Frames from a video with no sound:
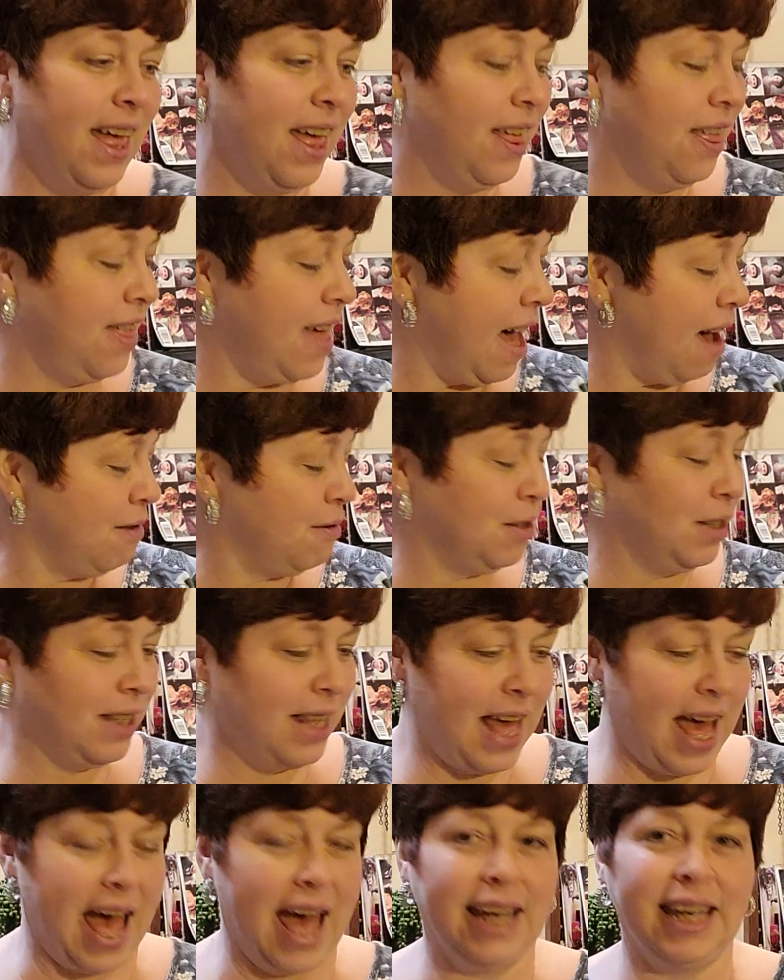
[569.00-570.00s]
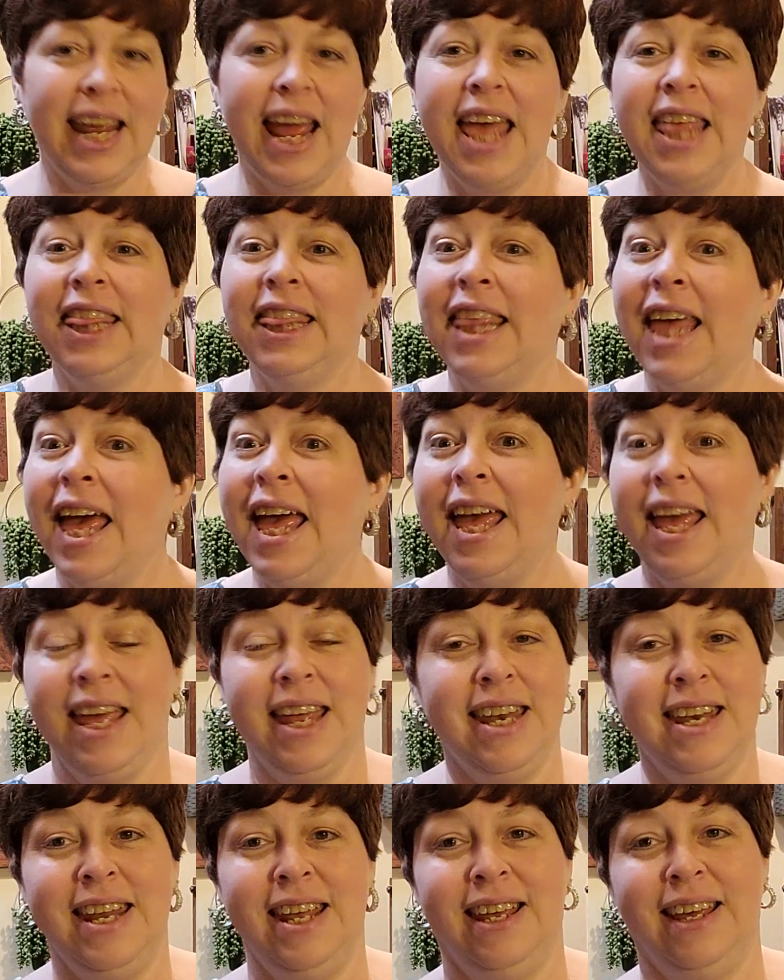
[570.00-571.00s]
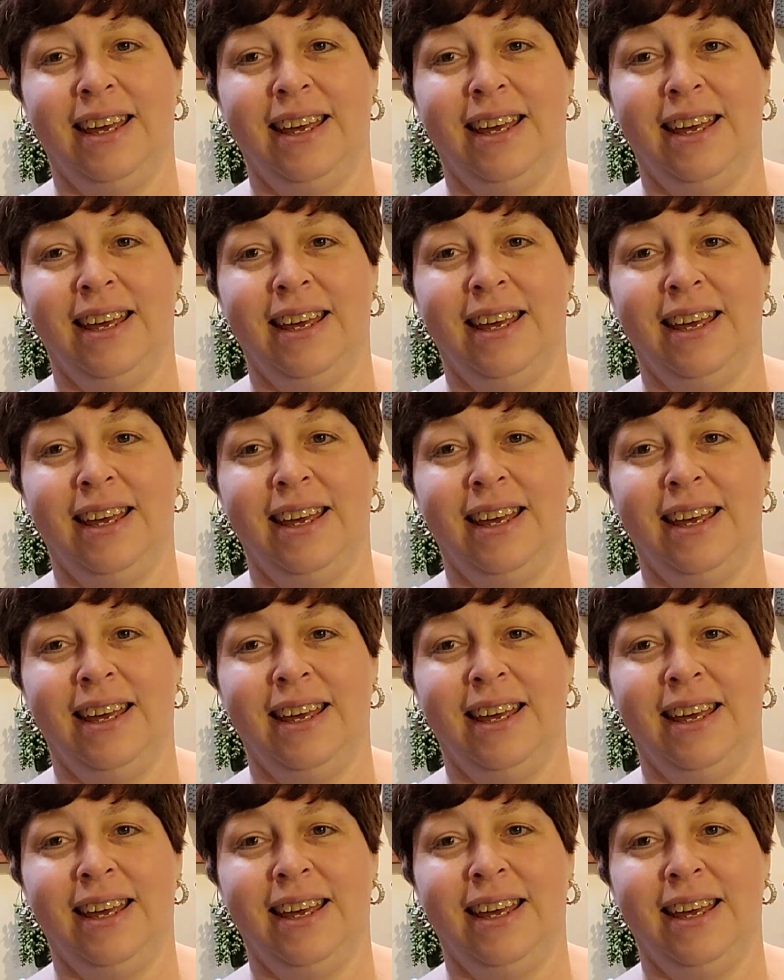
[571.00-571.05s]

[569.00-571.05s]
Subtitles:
that was that. And then